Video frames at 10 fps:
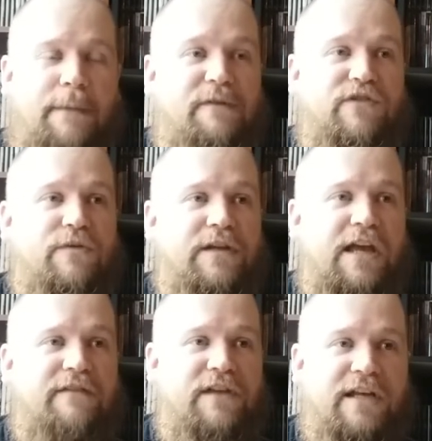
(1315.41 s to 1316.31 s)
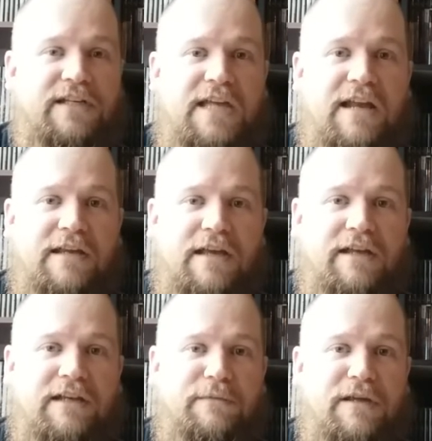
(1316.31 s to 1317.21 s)
If you only have like a 10 gig
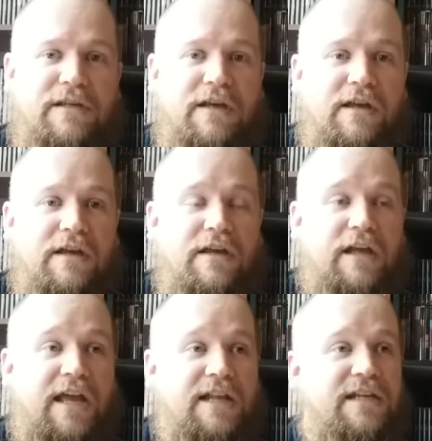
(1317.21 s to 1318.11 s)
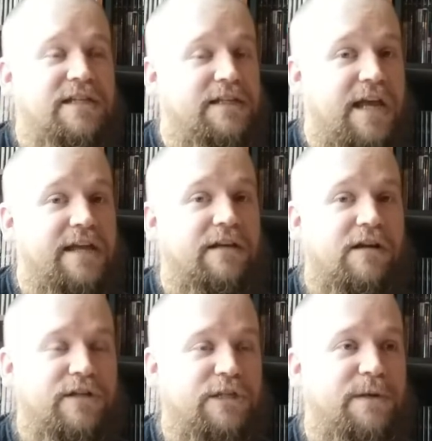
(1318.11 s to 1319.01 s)
limit, like it doesn't take
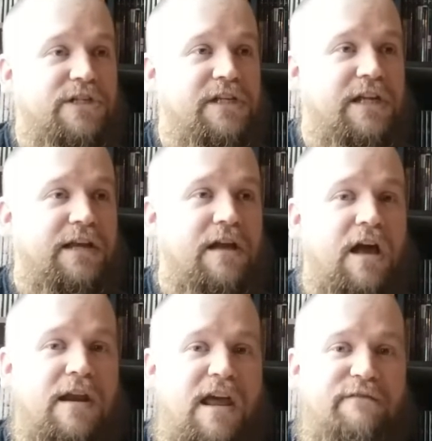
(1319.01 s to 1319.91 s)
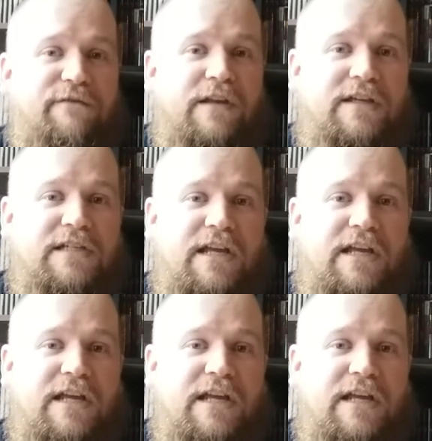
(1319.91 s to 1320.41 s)
long, especially like uh, Netflix.